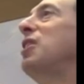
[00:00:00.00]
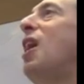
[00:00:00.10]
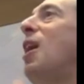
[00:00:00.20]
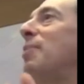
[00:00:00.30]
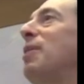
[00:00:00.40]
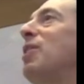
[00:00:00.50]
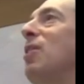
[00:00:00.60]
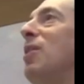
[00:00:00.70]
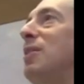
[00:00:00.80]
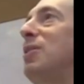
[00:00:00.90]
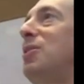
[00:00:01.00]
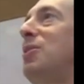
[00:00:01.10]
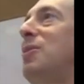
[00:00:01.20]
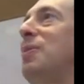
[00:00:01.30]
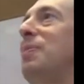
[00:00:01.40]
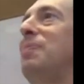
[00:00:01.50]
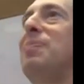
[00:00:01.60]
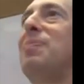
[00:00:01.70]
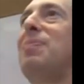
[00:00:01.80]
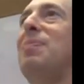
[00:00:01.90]
a common occurrence
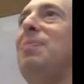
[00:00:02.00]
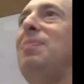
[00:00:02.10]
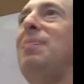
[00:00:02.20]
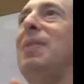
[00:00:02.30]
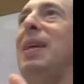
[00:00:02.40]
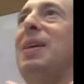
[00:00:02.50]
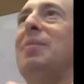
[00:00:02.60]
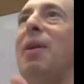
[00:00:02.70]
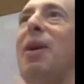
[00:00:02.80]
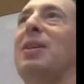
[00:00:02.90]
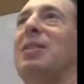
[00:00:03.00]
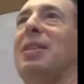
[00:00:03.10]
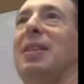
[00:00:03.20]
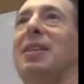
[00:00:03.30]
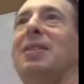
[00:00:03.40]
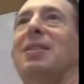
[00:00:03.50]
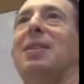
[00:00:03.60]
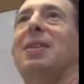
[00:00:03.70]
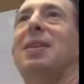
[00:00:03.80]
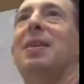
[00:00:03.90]
in American
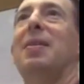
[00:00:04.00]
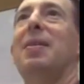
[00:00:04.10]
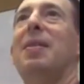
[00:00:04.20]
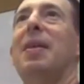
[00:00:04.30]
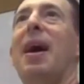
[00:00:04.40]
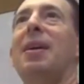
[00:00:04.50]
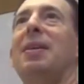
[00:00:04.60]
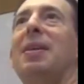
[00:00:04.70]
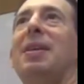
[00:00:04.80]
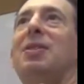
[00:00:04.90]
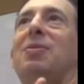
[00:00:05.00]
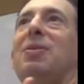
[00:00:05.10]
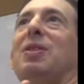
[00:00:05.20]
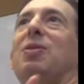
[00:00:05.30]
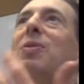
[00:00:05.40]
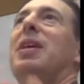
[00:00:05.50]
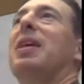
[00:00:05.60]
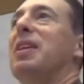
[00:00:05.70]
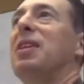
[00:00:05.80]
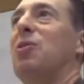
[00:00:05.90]
cities that it's a
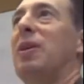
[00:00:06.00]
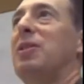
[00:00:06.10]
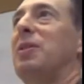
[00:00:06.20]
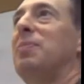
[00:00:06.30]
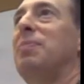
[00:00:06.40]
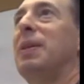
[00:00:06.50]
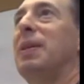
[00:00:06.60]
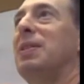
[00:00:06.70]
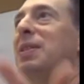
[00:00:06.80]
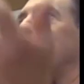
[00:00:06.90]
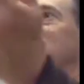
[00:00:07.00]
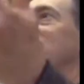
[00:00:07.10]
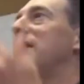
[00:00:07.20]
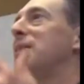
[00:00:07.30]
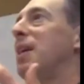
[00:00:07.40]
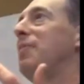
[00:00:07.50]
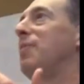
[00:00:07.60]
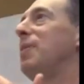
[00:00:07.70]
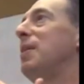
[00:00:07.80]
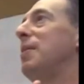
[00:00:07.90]
ridiculous question because it's kind
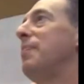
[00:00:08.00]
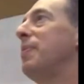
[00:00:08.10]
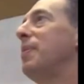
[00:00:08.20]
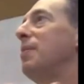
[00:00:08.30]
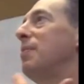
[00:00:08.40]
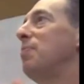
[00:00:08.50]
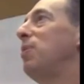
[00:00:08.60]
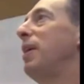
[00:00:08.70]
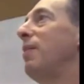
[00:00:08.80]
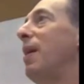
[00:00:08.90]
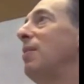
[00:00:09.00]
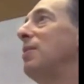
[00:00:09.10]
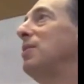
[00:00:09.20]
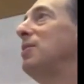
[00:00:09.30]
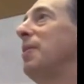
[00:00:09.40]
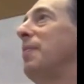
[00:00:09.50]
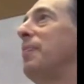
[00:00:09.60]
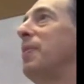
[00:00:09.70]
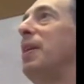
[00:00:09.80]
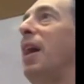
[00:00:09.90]
of the playground is an